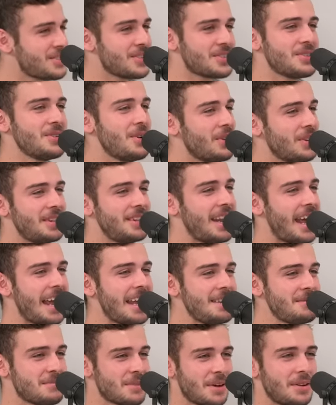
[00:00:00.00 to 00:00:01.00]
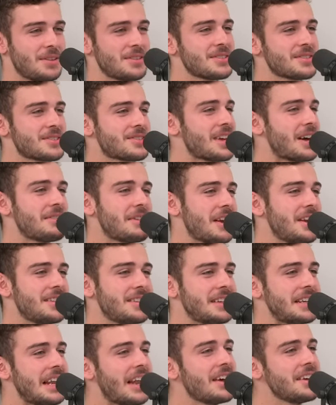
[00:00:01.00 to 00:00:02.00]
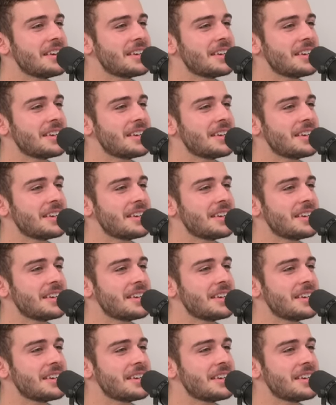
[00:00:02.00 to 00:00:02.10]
just not a name, though. It doesn't sound anything like